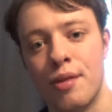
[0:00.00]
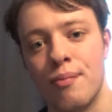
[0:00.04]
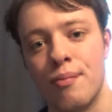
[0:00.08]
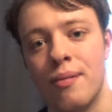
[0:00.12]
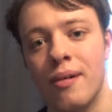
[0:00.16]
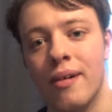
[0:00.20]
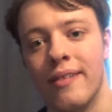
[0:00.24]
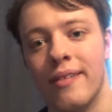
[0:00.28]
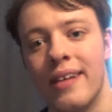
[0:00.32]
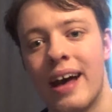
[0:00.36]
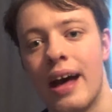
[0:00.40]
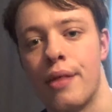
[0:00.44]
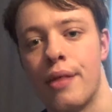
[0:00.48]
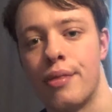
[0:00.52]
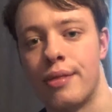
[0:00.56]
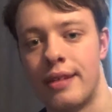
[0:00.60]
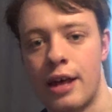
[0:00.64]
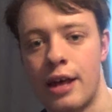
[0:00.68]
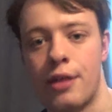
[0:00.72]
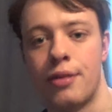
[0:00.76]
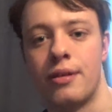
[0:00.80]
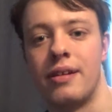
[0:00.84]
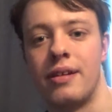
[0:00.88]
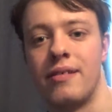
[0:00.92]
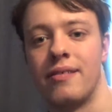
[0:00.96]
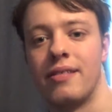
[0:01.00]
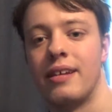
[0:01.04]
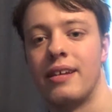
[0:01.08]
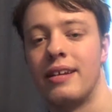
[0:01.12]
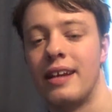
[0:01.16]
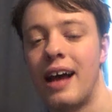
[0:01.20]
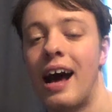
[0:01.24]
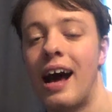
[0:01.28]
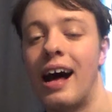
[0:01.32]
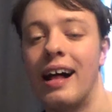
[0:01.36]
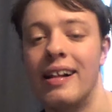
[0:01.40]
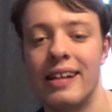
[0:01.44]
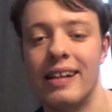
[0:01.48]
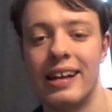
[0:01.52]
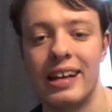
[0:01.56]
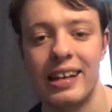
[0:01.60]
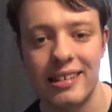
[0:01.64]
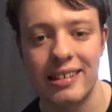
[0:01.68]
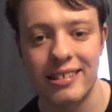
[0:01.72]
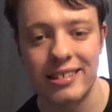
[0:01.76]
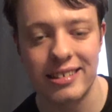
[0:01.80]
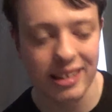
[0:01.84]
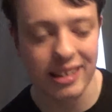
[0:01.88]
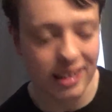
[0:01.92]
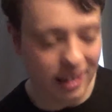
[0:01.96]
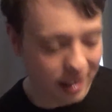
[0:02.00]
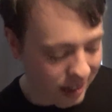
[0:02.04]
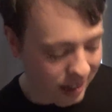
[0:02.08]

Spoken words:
but that's Destiny of the Daleks.